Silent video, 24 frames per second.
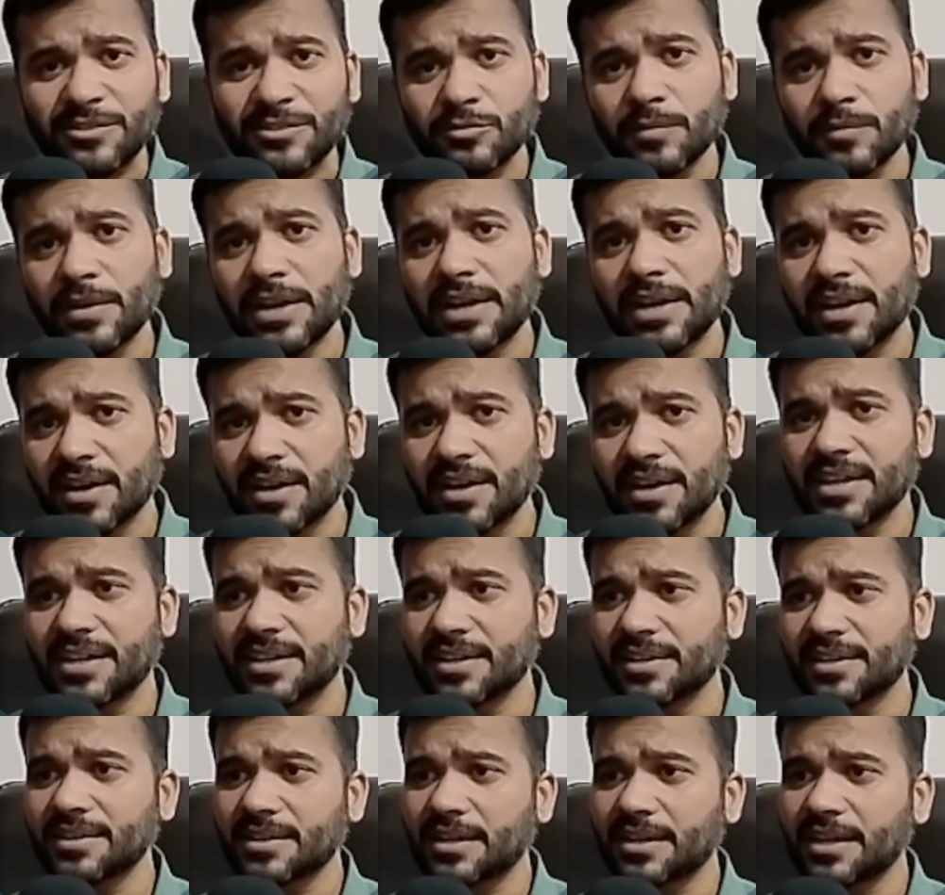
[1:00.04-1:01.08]
we will learn
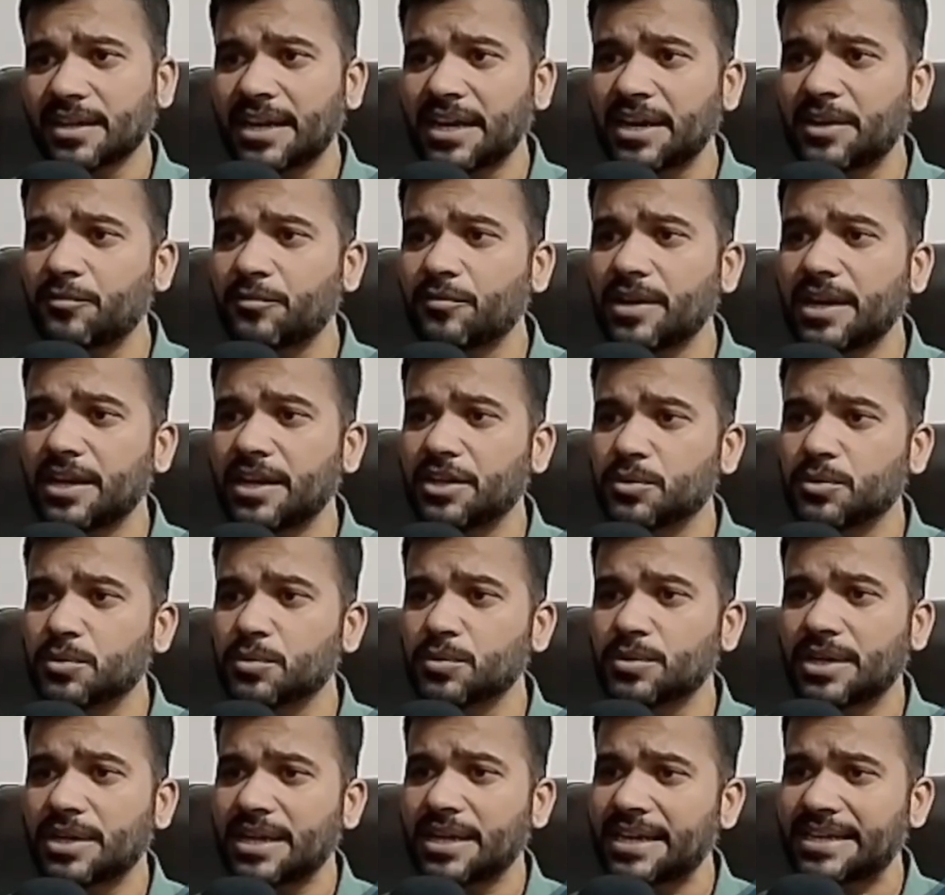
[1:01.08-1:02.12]
here, it
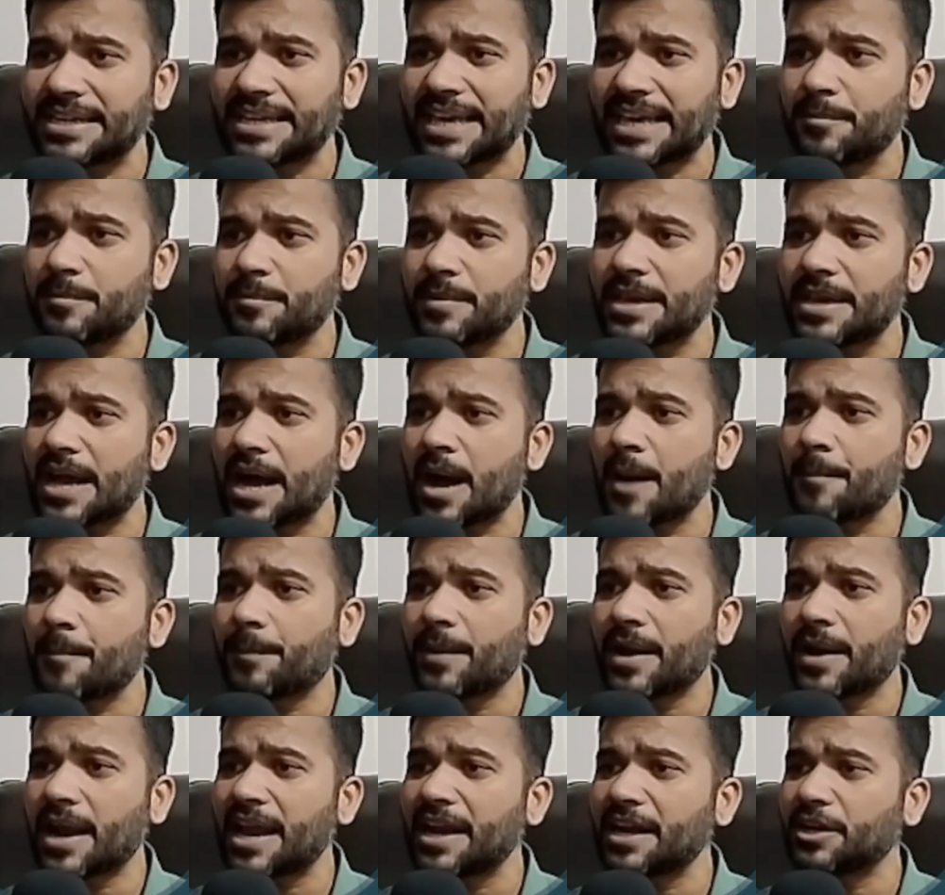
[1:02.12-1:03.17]
can be
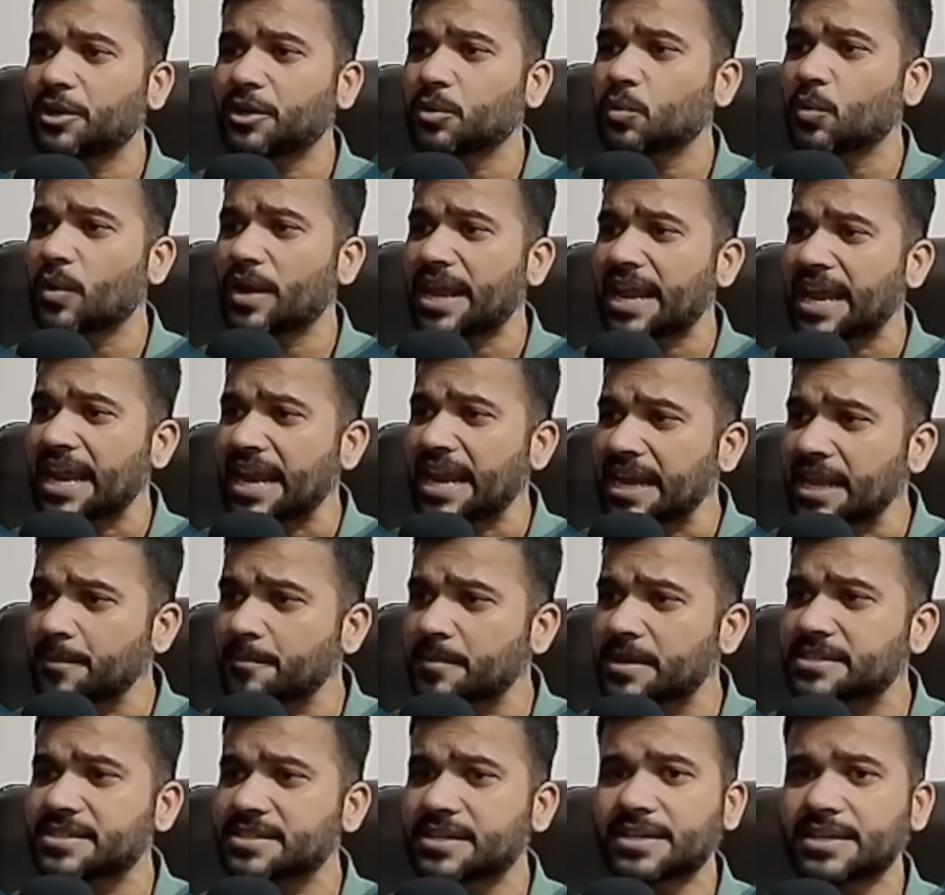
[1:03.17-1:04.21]
applied to any
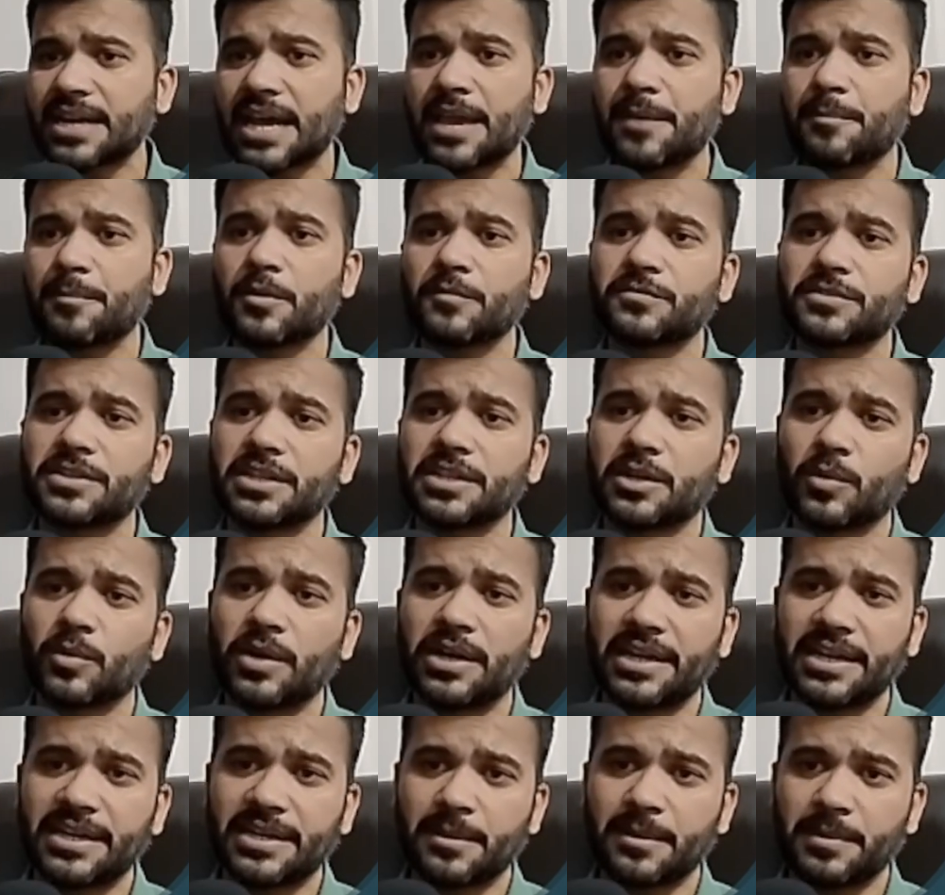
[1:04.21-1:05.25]
major type of SQL
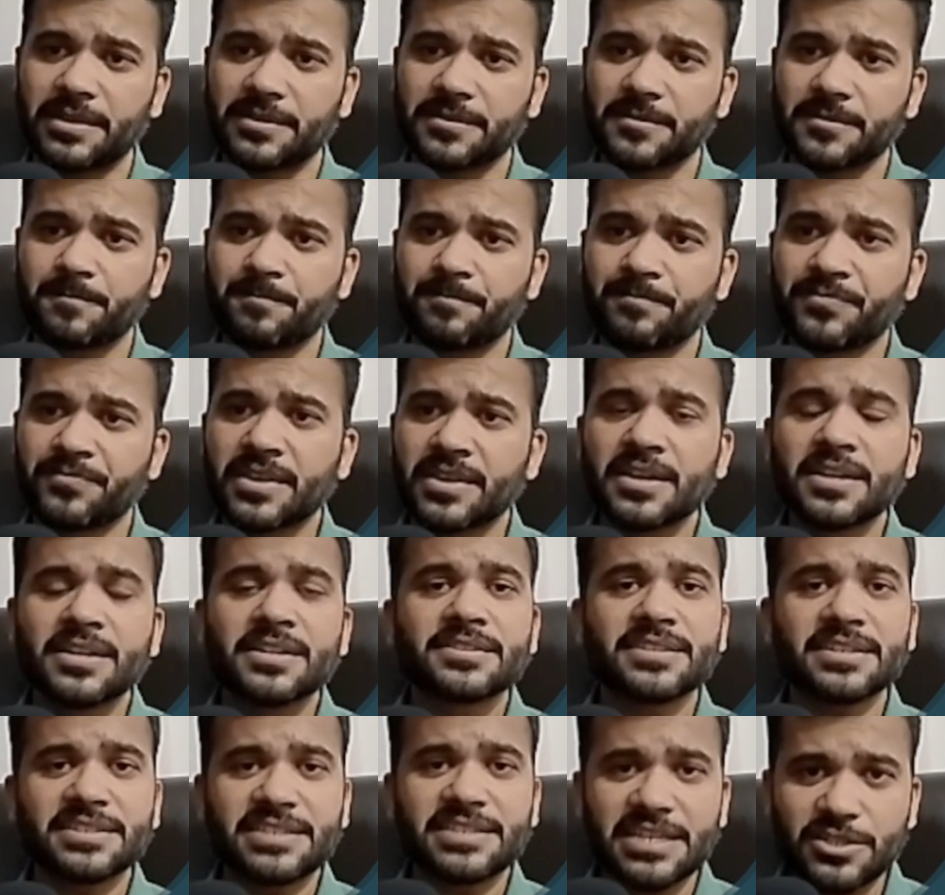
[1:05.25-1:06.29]
database,
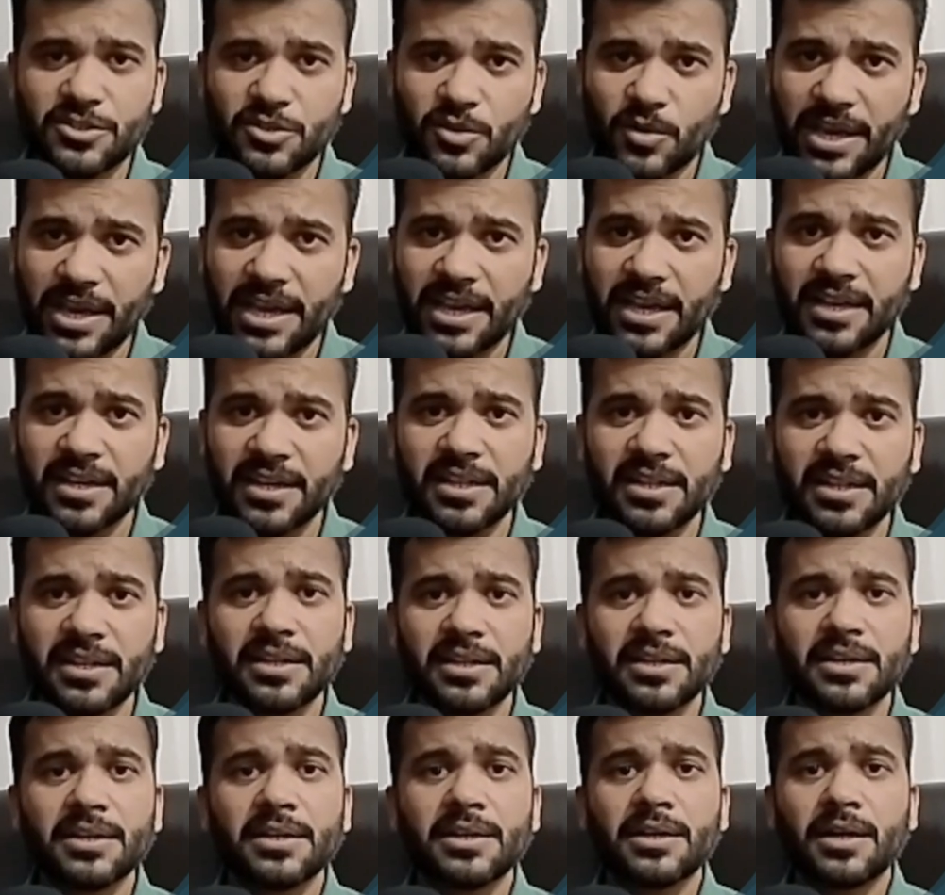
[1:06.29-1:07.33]
such as Oracle,
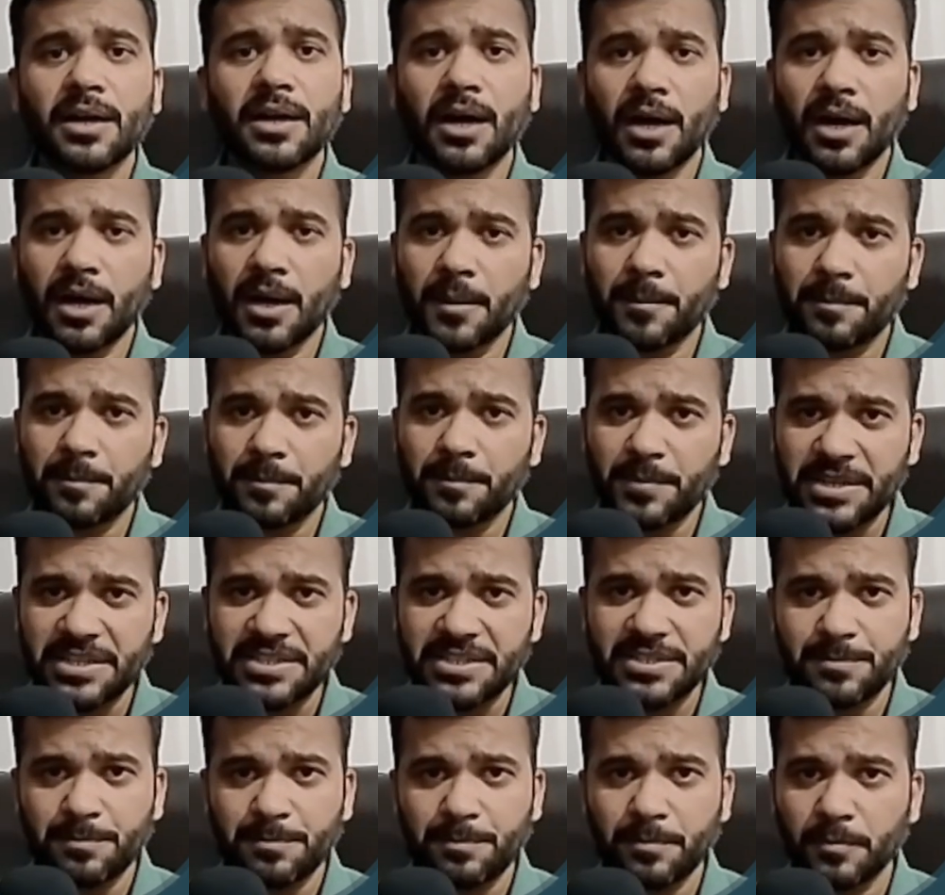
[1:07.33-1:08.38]

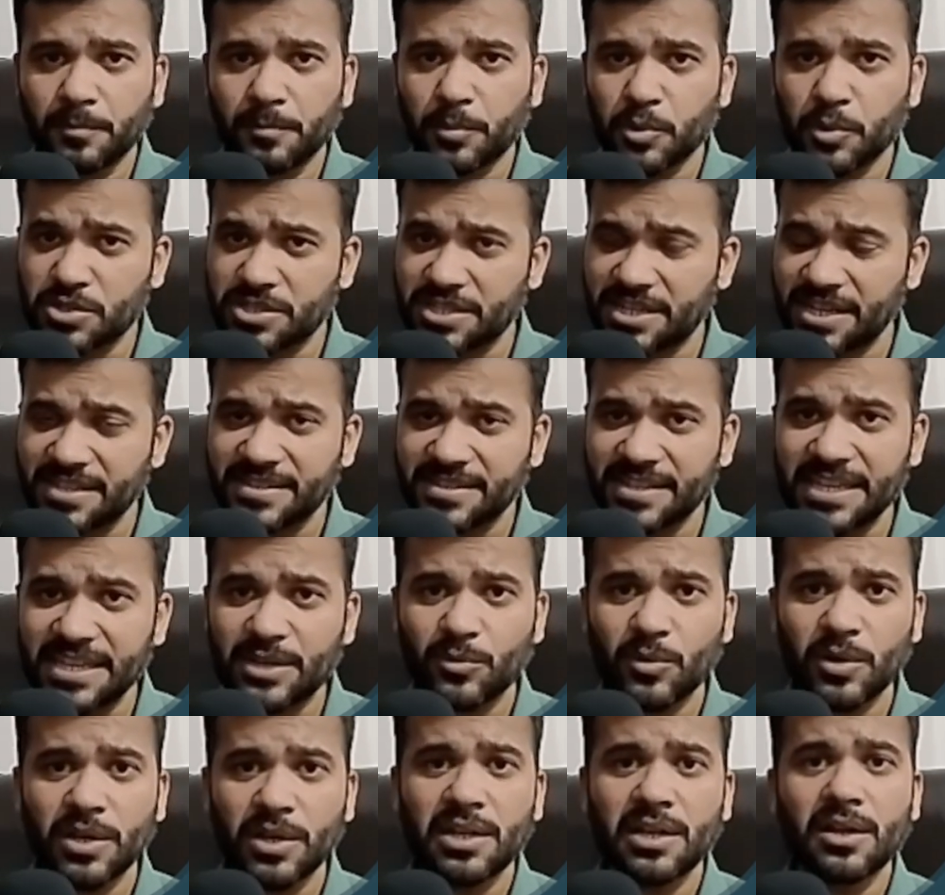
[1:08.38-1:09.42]

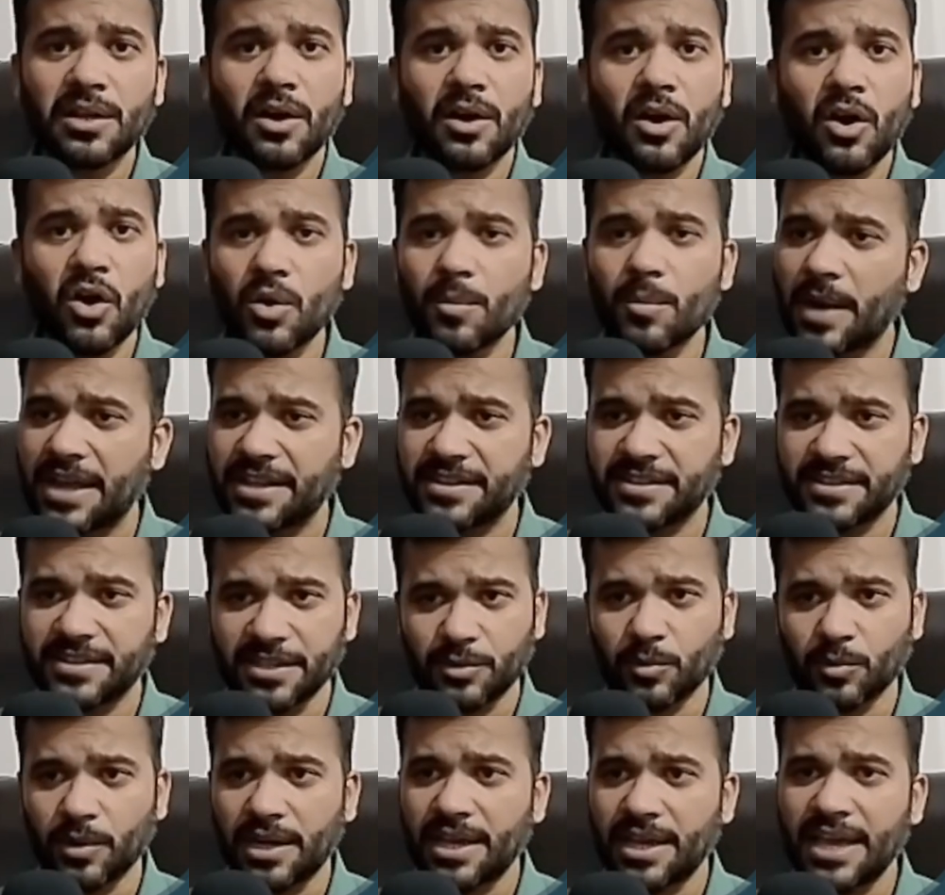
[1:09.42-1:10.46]
PostgreSQL or
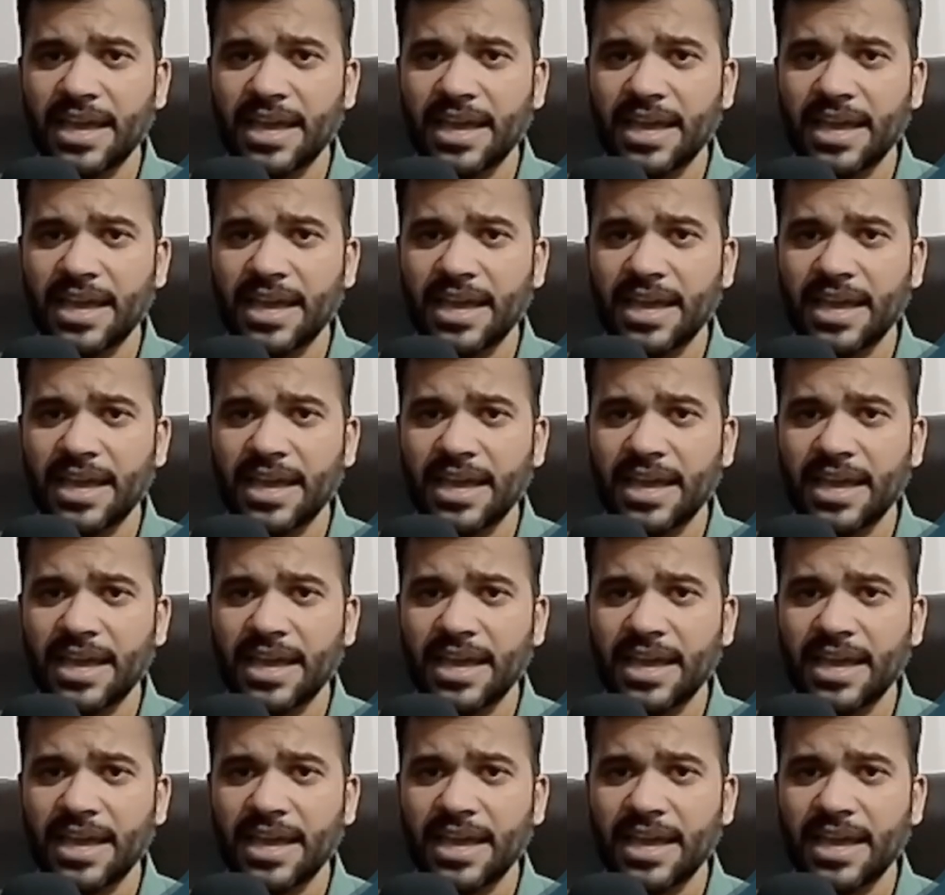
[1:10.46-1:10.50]
MySQL.